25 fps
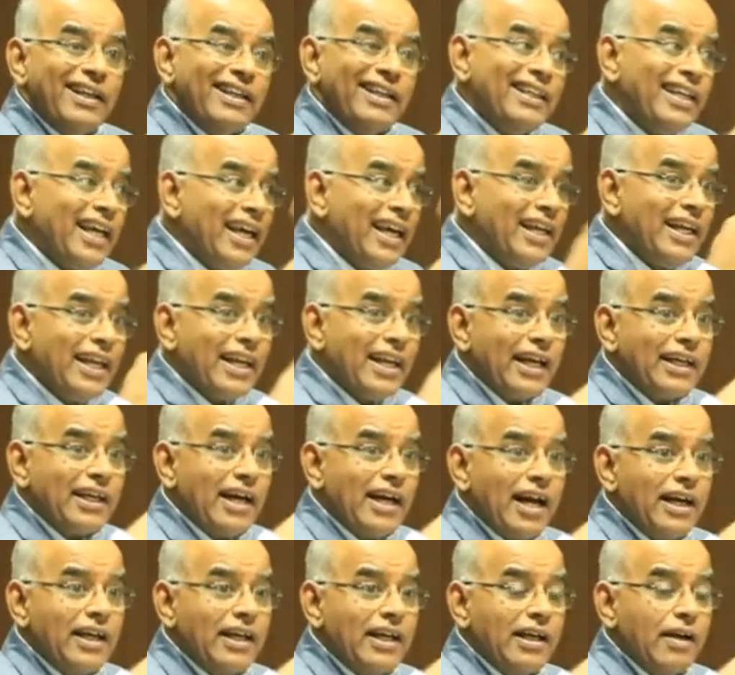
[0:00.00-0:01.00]
Any
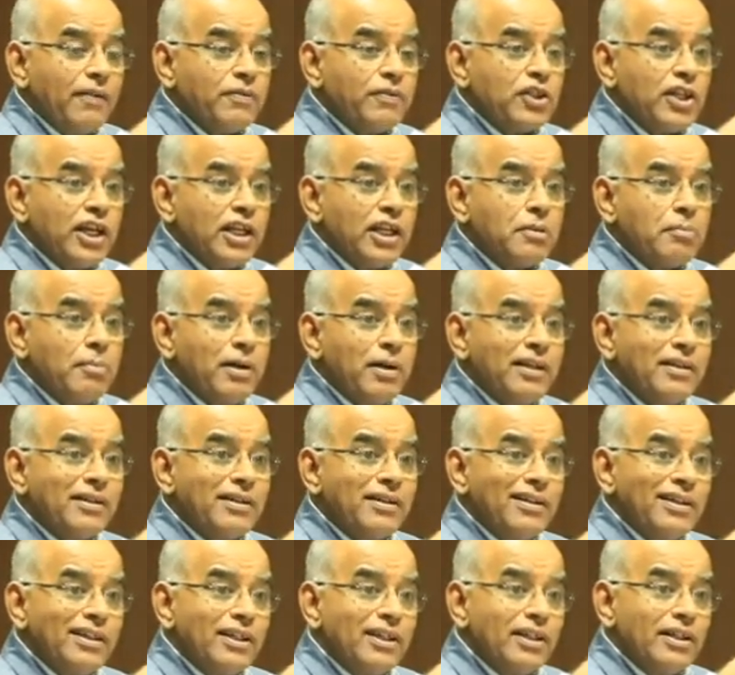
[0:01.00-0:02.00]
recording of statement
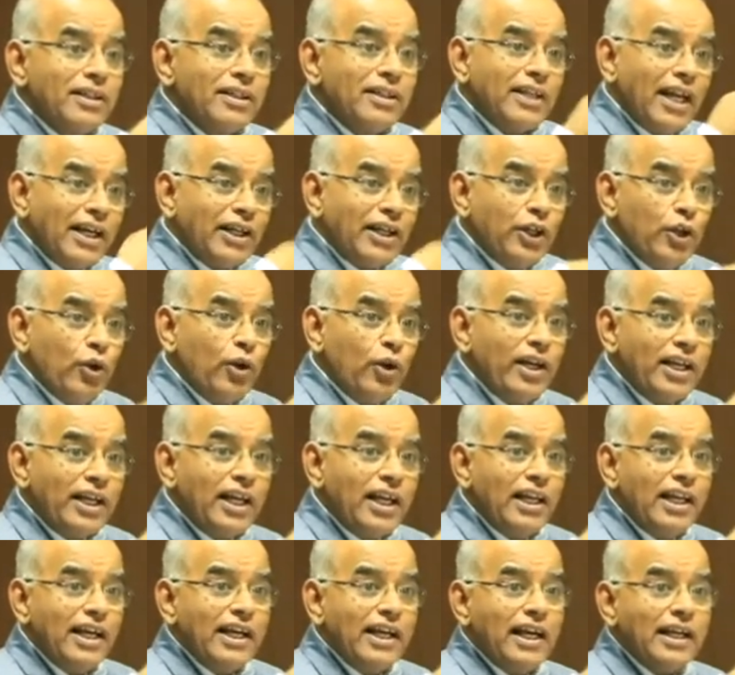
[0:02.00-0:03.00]
done during
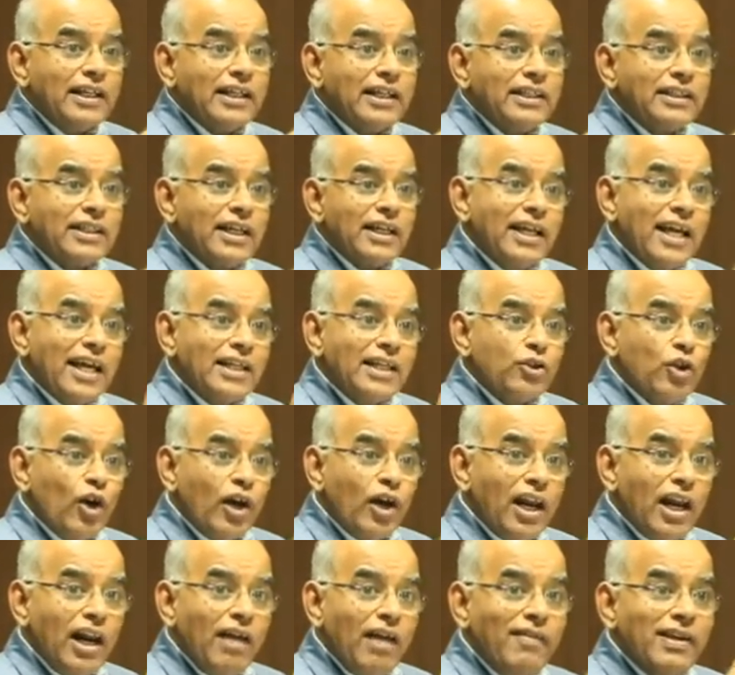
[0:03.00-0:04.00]
illegal custody has no
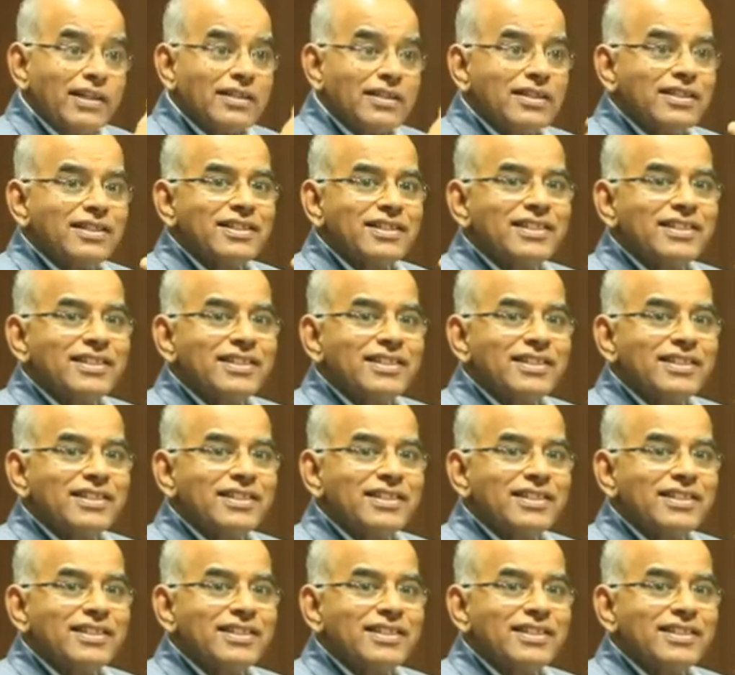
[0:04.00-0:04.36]
relevance.